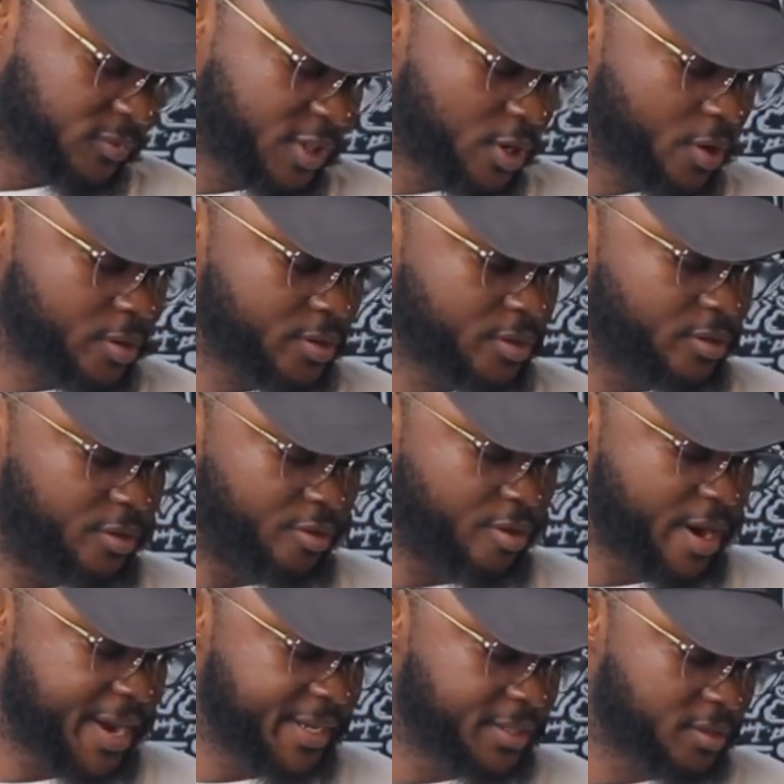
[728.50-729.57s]
Looks
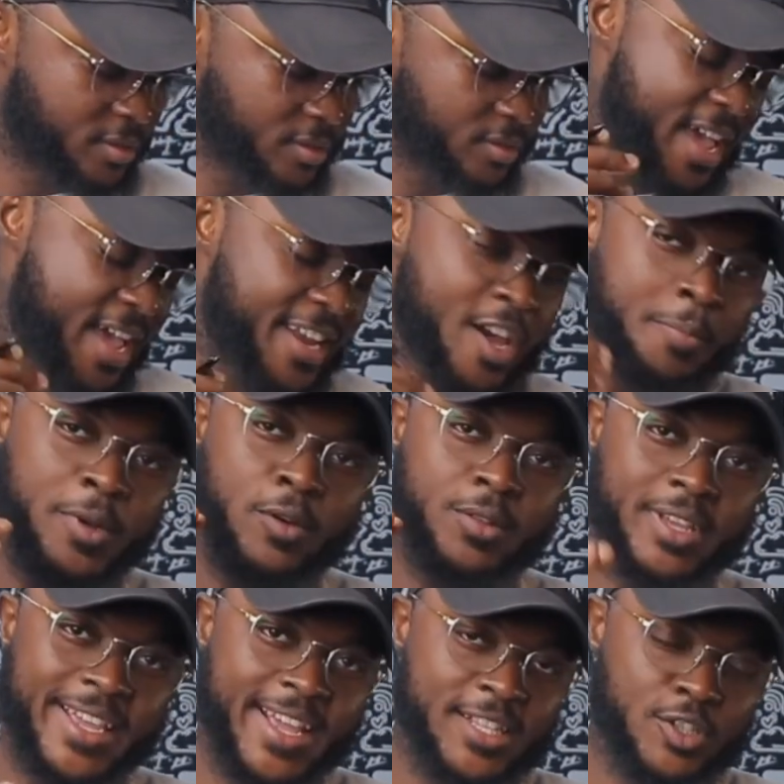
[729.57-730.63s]
great. And now below
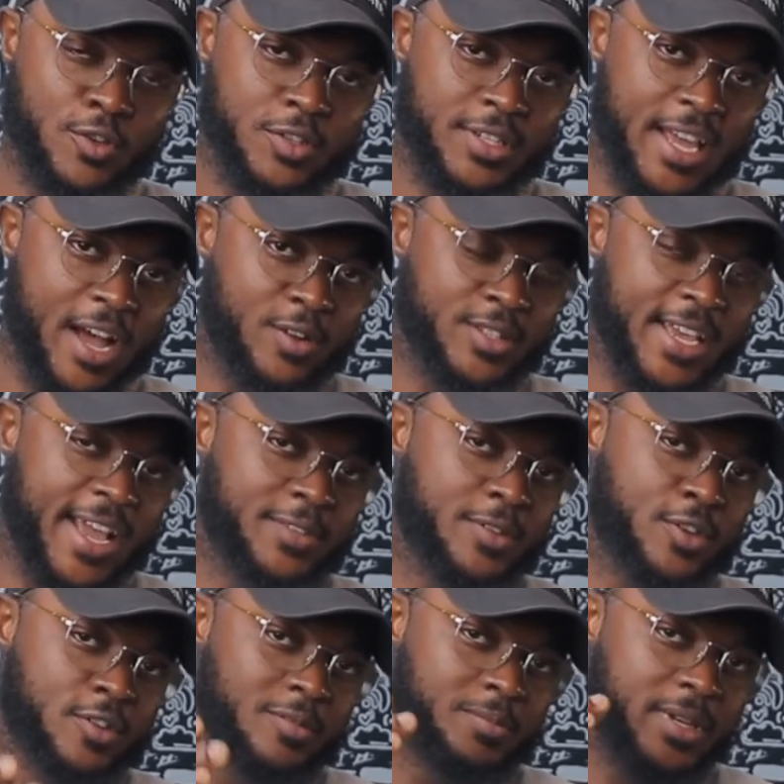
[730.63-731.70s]
the get yours now text, we're
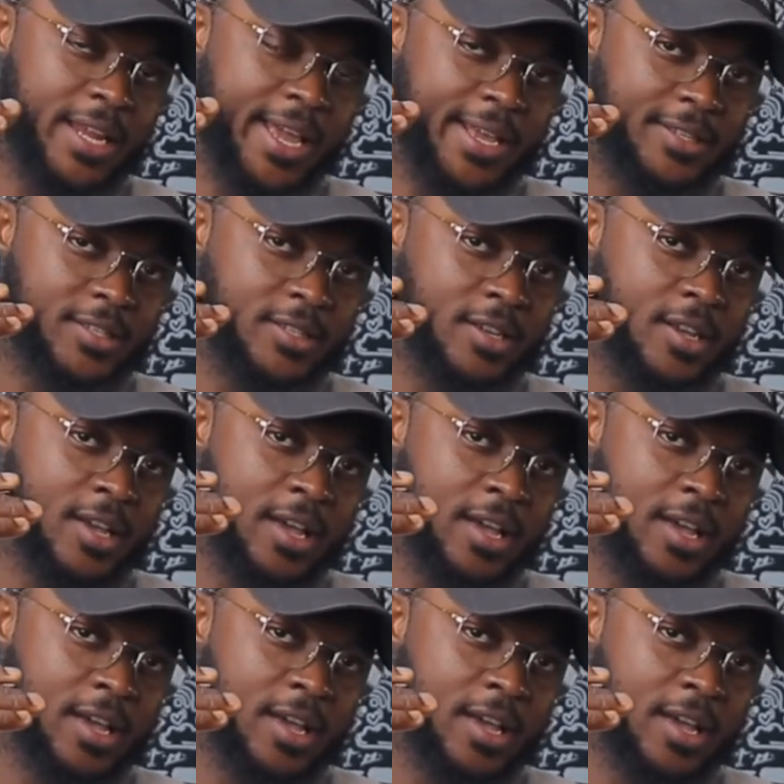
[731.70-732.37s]
going to place